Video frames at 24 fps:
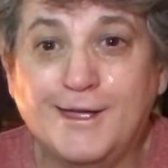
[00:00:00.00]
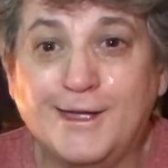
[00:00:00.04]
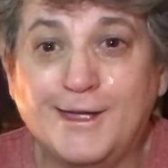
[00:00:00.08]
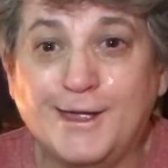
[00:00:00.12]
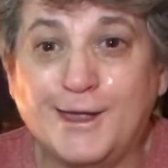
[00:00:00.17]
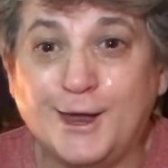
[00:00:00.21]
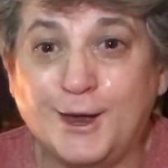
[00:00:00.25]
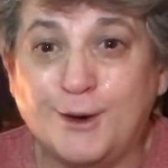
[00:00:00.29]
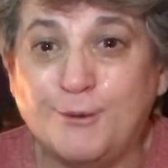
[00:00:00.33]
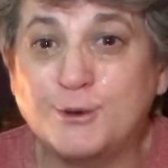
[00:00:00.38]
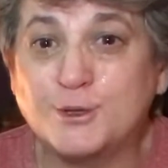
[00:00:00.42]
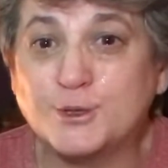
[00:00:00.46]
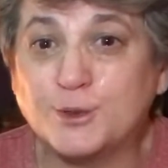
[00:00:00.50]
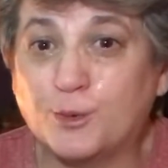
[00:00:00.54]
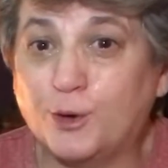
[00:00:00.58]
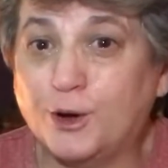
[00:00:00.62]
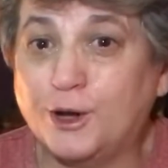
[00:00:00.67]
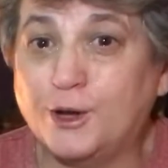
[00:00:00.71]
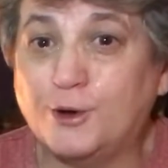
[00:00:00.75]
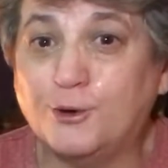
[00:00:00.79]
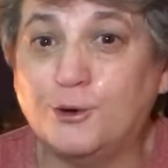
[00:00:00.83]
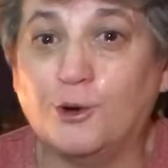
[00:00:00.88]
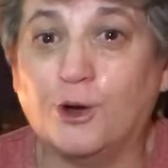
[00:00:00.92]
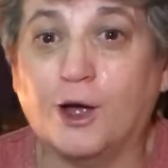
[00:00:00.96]
He was a
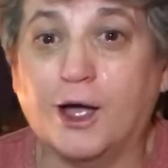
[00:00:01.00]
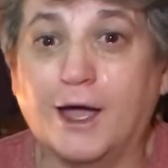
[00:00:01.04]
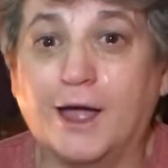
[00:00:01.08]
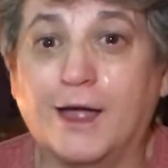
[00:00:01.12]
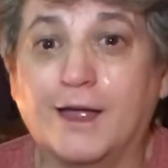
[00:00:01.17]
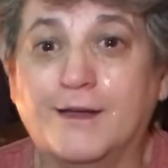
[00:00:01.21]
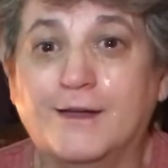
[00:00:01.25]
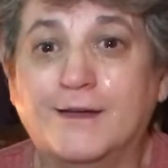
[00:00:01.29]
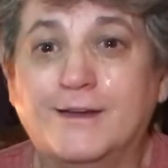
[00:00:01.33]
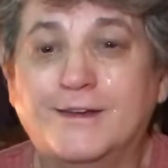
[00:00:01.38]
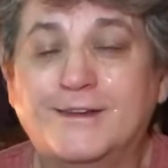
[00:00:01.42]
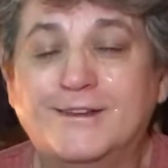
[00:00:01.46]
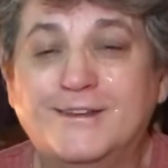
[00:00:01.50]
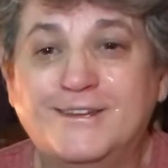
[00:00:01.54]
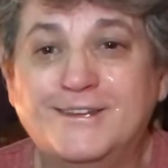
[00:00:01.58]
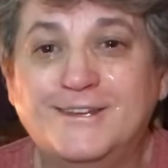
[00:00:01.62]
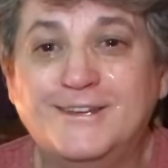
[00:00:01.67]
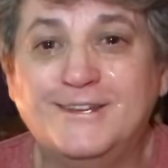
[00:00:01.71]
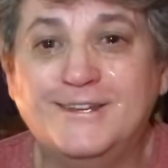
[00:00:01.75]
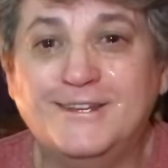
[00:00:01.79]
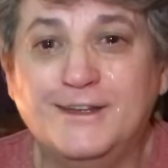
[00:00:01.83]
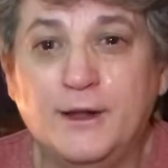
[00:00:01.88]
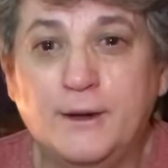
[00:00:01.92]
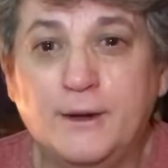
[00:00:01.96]
pretty cool guy.
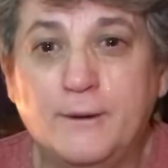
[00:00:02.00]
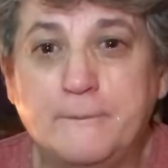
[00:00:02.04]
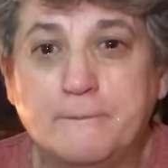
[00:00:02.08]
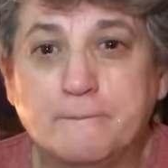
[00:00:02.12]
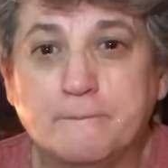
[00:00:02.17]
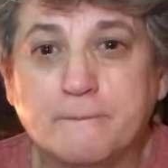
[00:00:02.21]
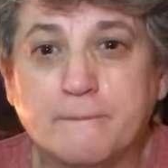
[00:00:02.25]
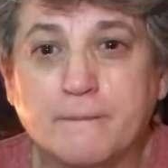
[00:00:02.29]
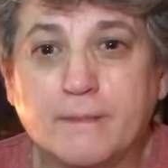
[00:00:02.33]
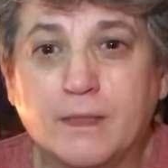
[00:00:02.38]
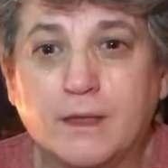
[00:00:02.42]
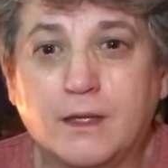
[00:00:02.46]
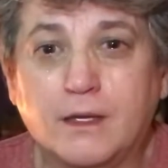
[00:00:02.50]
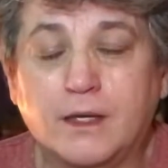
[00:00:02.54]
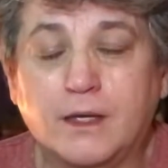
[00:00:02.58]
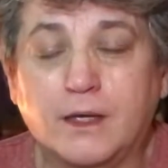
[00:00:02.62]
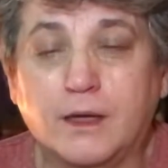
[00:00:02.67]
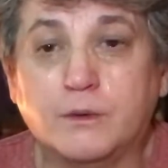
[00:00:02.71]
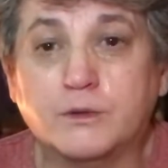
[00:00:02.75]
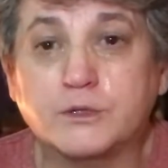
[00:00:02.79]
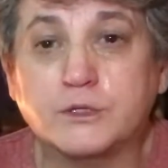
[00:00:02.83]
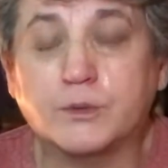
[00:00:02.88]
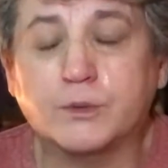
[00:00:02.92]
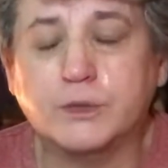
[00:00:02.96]
He
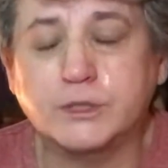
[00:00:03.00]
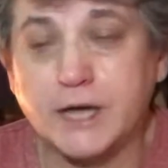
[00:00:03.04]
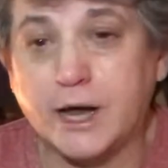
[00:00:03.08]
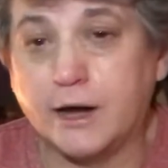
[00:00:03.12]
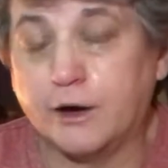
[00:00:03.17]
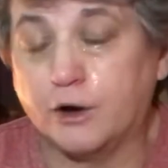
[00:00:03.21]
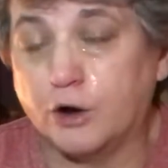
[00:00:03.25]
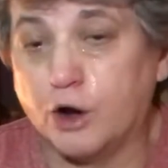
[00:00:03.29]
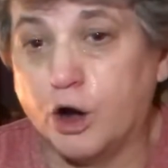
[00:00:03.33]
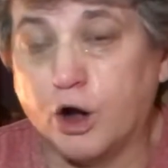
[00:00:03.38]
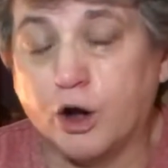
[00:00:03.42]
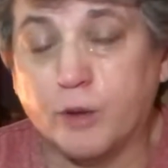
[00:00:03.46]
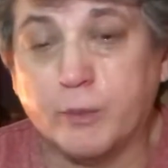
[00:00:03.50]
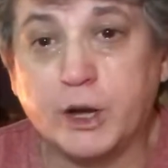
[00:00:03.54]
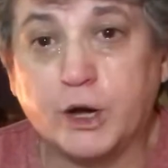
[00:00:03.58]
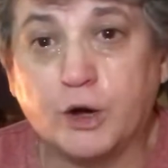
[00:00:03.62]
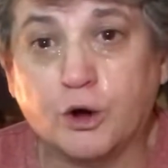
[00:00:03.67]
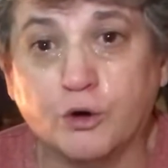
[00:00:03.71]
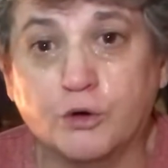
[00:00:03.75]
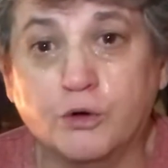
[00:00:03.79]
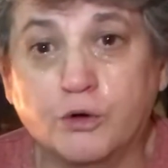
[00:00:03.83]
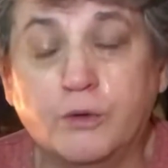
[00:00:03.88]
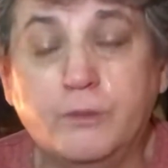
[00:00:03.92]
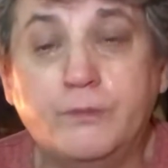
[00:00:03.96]
was a retired Army
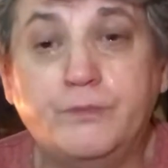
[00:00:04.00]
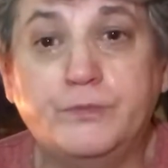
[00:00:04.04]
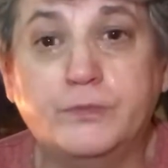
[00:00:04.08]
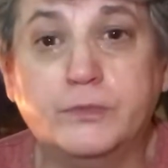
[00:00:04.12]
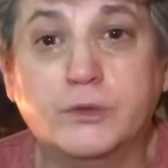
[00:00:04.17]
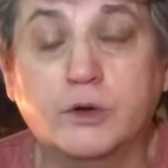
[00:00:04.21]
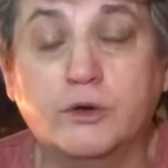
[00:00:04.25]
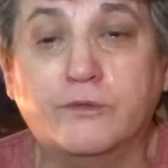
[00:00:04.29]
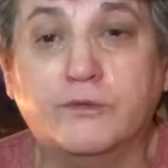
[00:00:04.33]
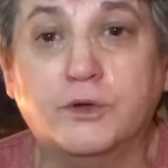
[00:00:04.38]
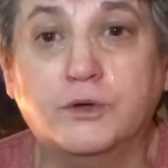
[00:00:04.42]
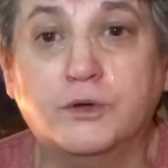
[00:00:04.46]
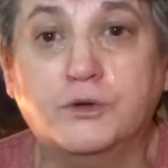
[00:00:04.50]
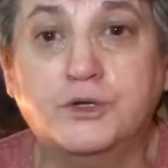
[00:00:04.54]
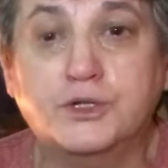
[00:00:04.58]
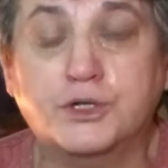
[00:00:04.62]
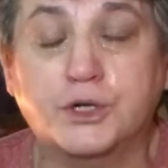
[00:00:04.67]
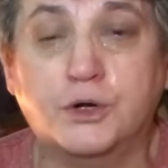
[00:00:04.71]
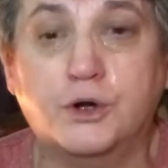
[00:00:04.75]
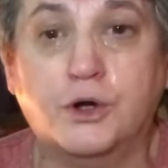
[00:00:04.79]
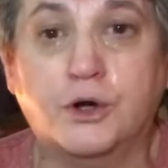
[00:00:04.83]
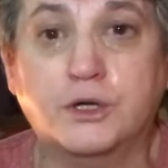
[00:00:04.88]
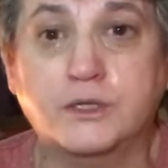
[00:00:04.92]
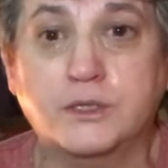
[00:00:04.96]
colonel who flew
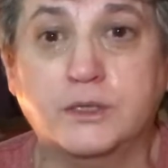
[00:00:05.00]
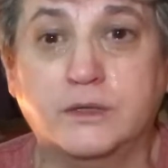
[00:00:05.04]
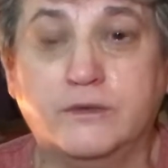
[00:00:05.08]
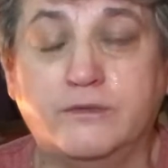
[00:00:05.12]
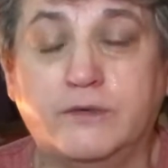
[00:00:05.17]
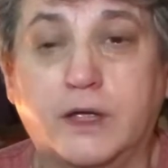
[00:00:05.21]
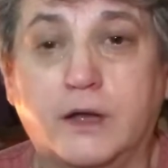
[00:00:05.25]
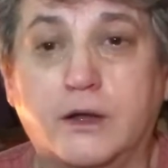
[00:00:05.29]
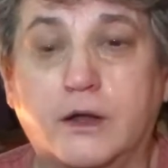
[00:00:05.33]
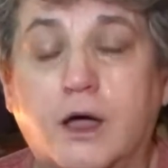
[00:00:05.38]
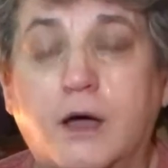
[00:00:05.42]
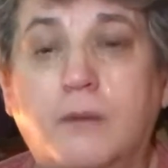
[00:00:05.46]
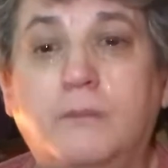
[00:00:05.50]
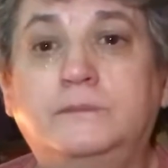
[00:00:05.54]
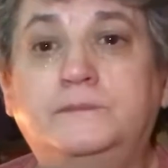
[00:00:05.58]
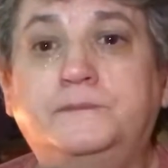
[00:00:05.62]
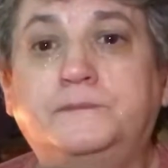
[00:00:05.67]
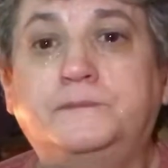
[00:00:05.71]
Chinooks in Vietnam.